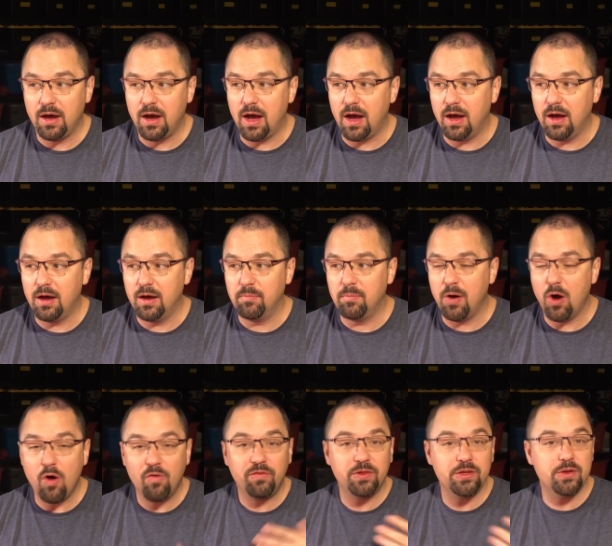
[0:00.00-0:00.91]
um,
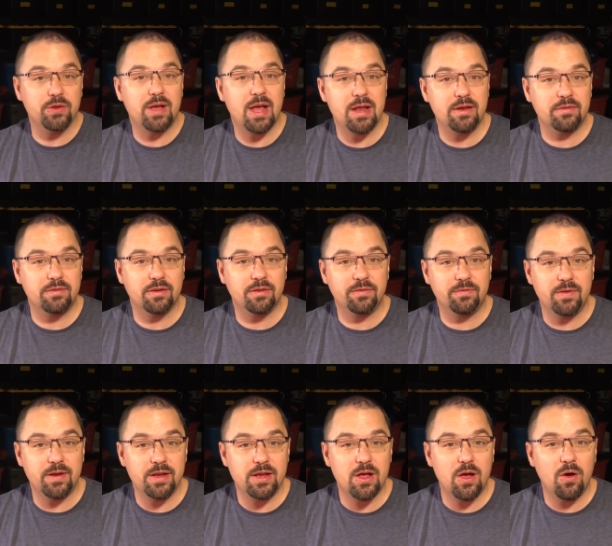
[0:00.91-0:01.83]
hopefully you catch this
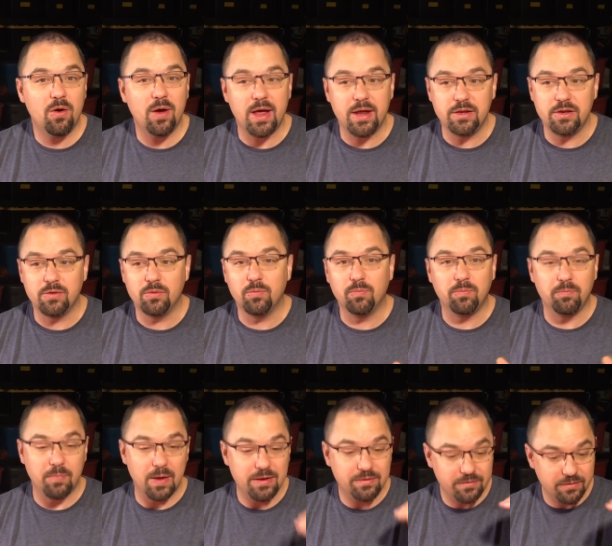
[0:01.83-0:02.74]
video and you
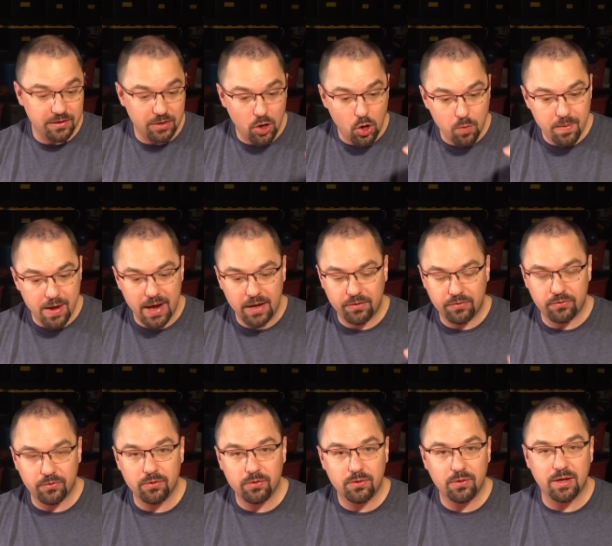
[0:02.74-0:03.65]
basically go back
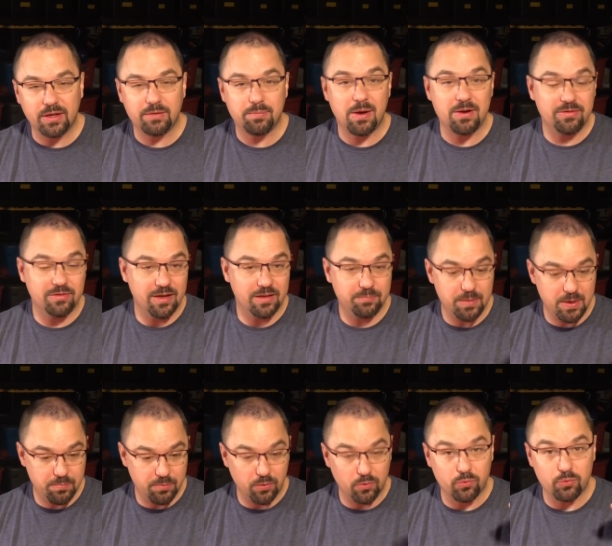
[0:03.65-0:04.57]
through, especially as
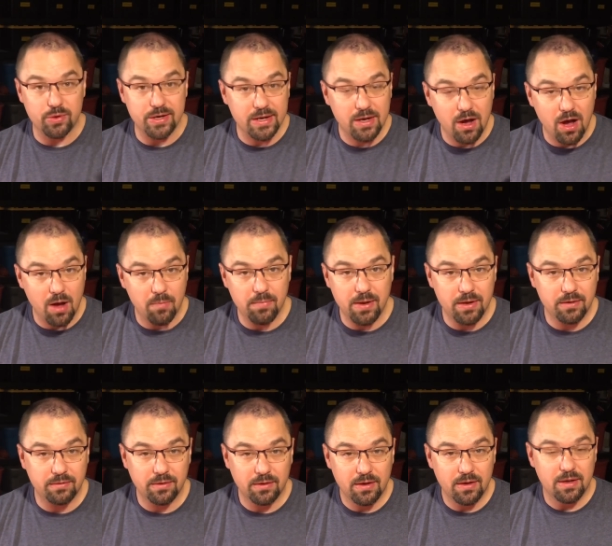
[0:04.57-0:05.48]
people re-comment
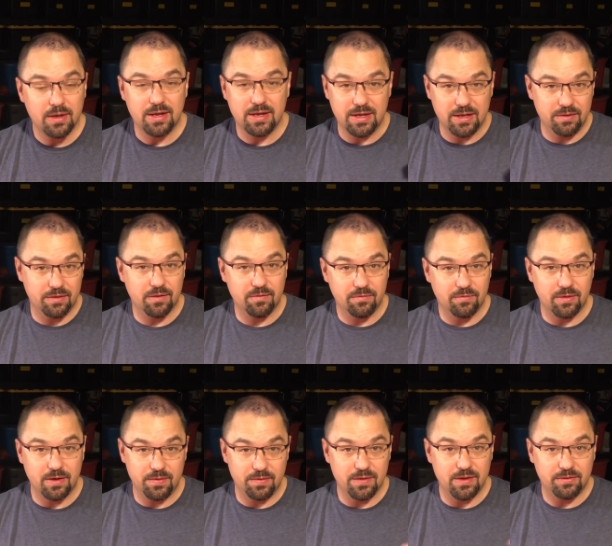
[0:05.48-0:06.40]
in, the,
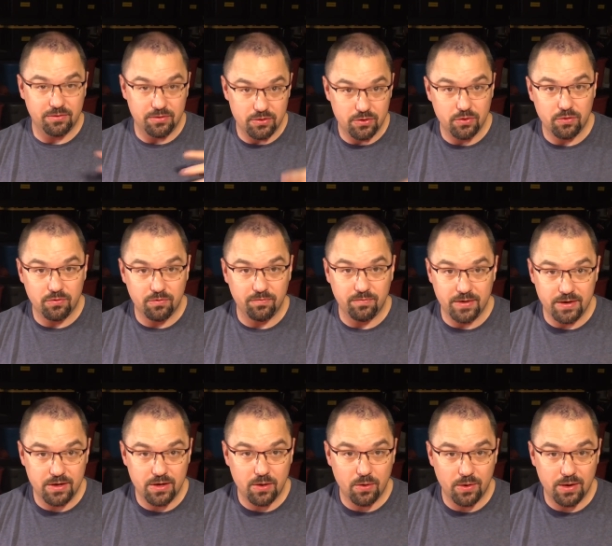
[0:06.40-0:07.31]
in this new
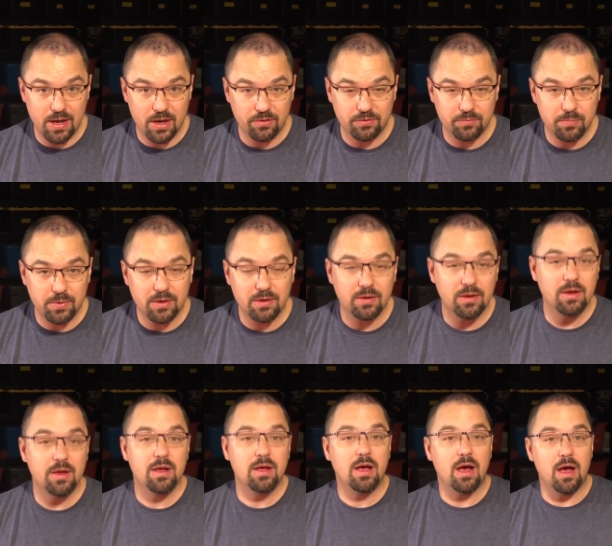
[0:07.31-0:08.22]
video announcement,
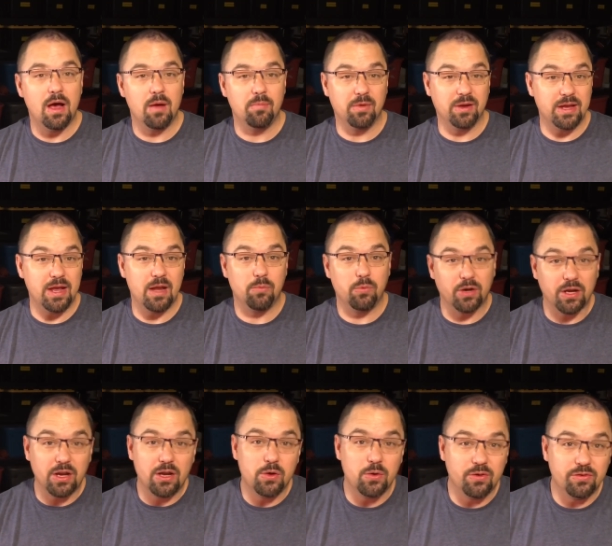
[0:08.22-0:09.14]
um, again, we're
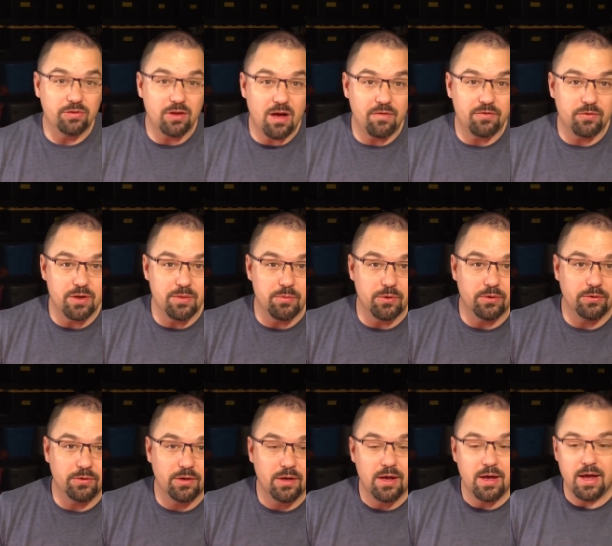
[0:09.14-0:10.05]
gonna do a soft reboot
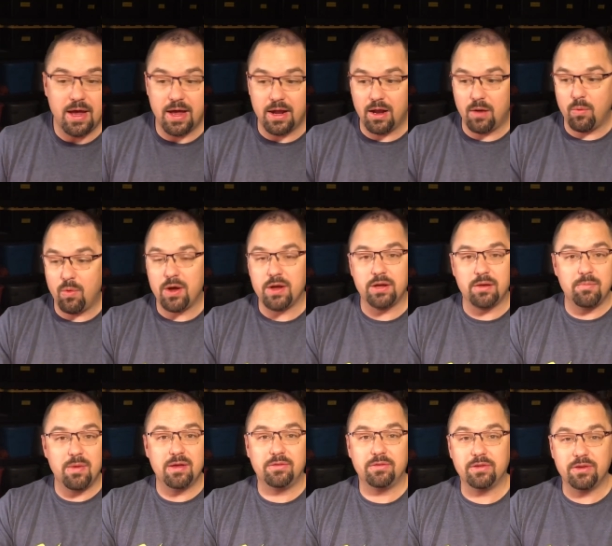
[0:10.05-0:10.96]
and I want you to
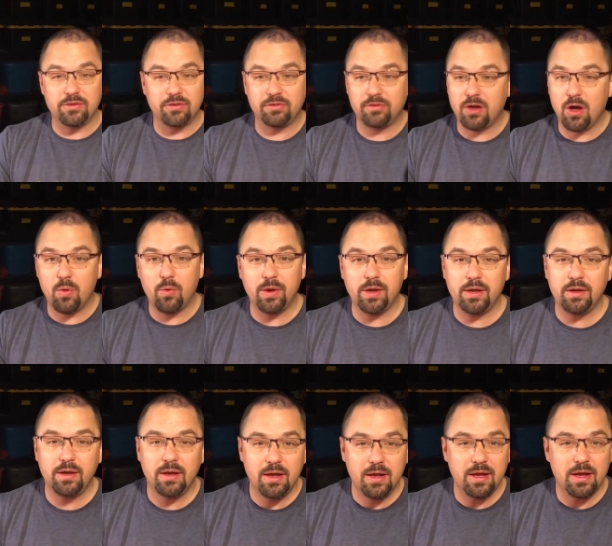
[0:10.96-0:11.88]
basically just go in,
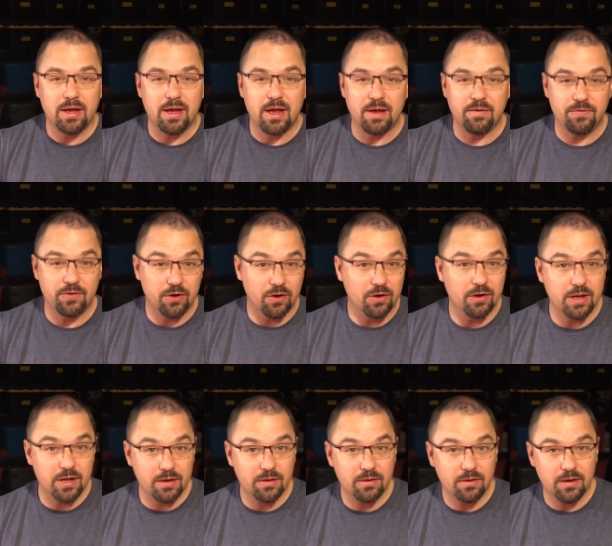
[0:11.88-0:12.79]
if you're
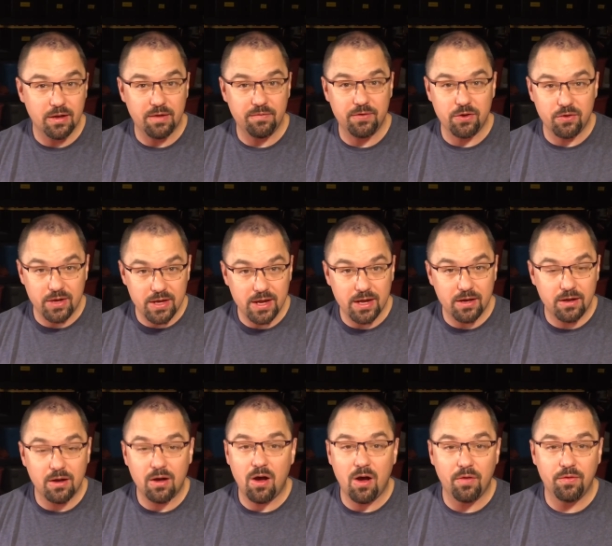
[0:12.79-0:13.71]
in, if you're in
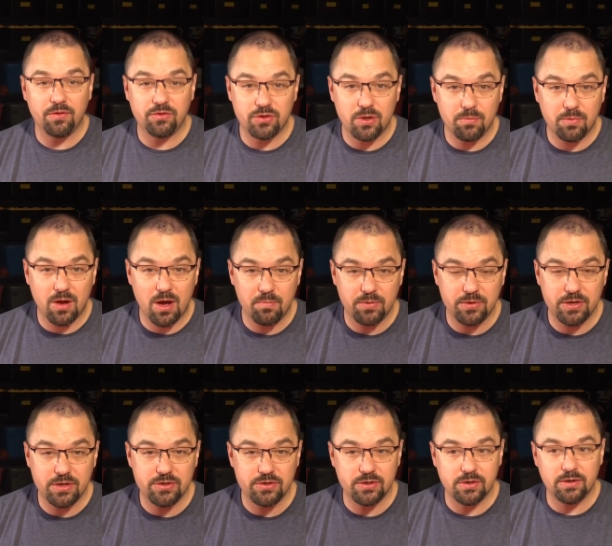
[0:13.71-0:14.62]
on the jump
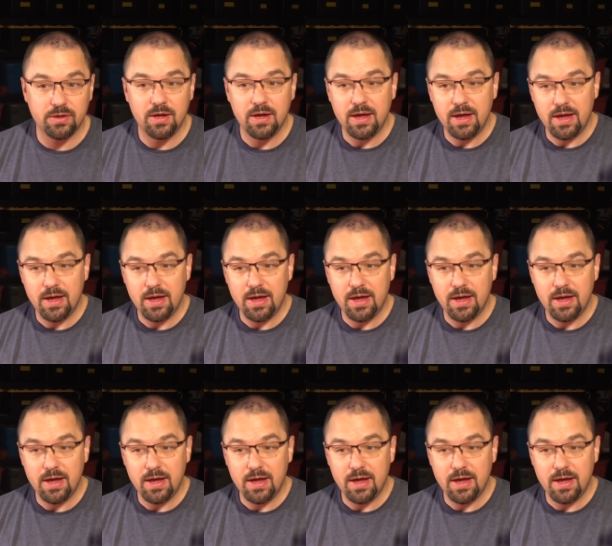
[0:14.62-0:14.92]
competition,